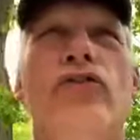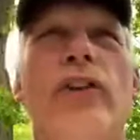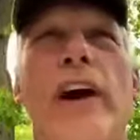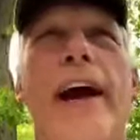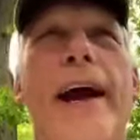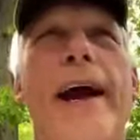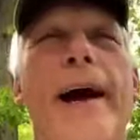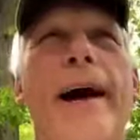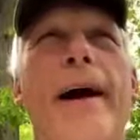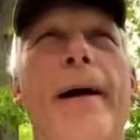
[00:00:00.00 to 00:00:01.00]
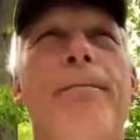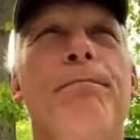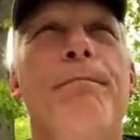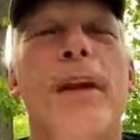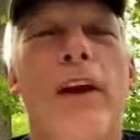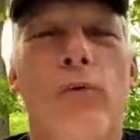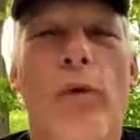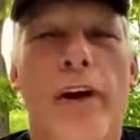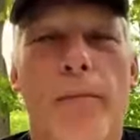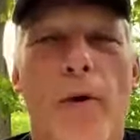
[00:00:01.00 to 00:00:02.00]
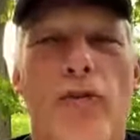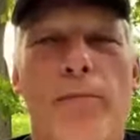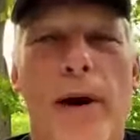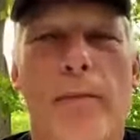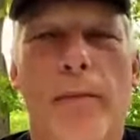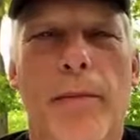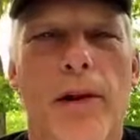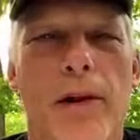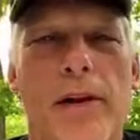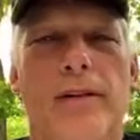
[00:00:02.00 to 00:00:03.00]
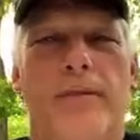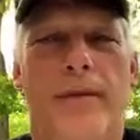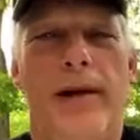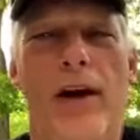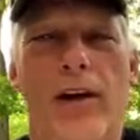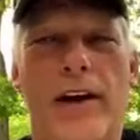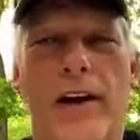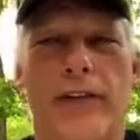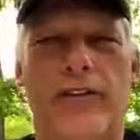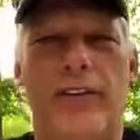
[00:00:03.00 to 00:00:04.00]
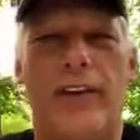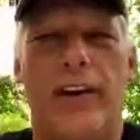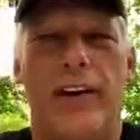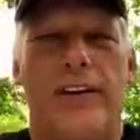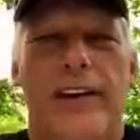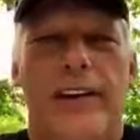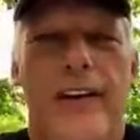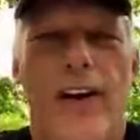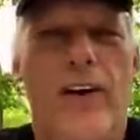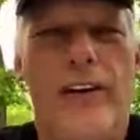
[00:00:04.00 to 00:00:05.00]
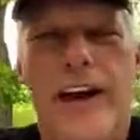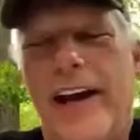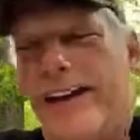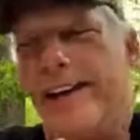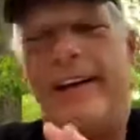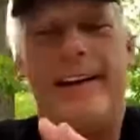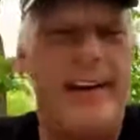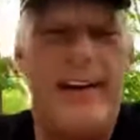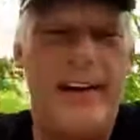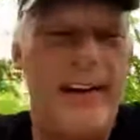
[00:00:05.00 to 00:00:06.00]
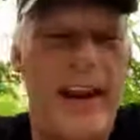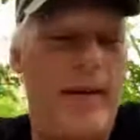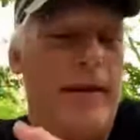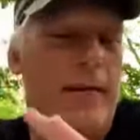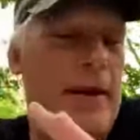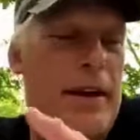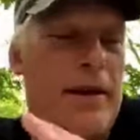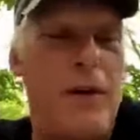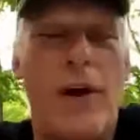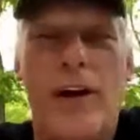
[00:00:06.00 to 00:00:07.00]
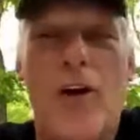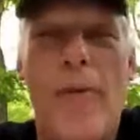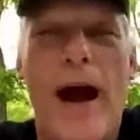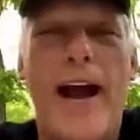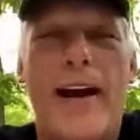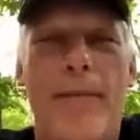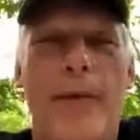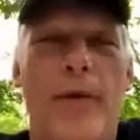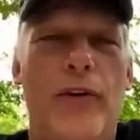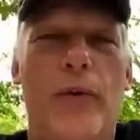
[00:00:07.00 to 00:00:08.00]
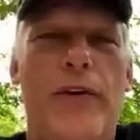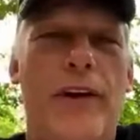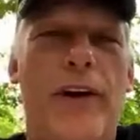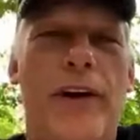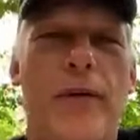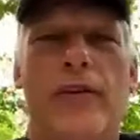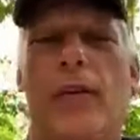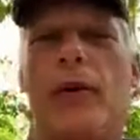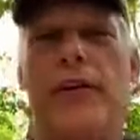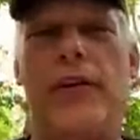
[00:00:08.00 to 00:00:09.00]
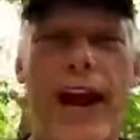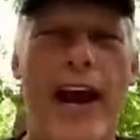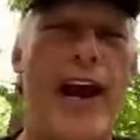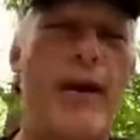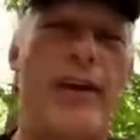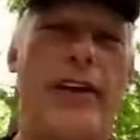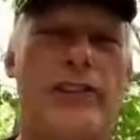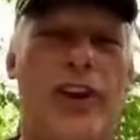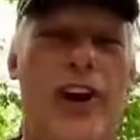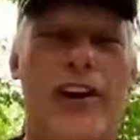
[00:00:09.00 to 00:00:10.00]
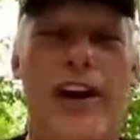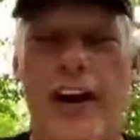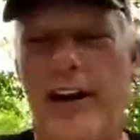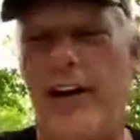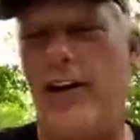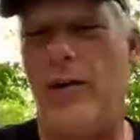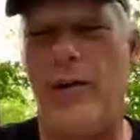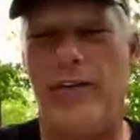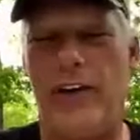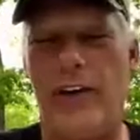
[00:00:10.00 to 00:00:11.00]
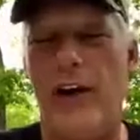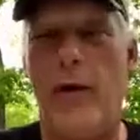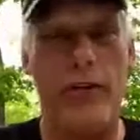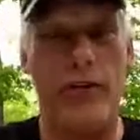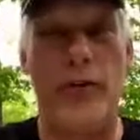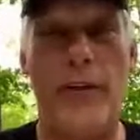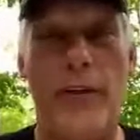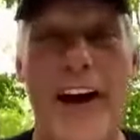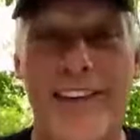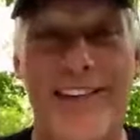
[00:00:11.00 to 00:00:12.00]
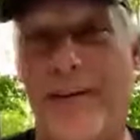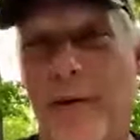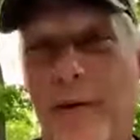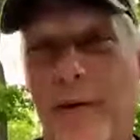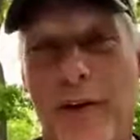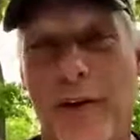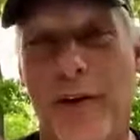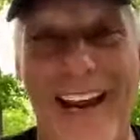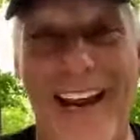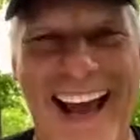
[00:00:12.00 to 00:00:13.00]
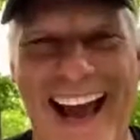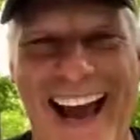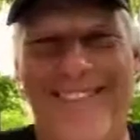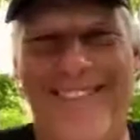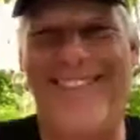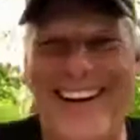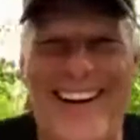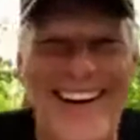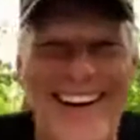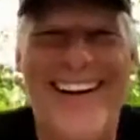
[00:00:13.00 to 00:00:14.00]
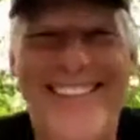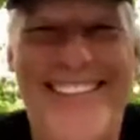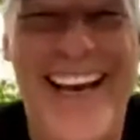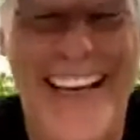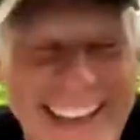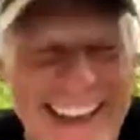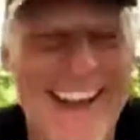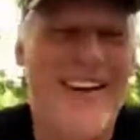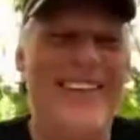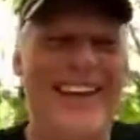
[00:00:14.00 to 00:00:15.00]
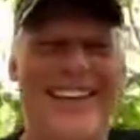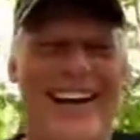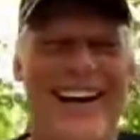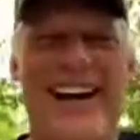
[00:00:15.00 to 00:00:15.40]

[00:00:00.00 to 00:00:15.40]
you say is one of your most memorable elk hunts? Is it, and if you want to go back, I mean, was it with your dad when you started hunting, or was it with us, with me? Maybe no, just kidding. But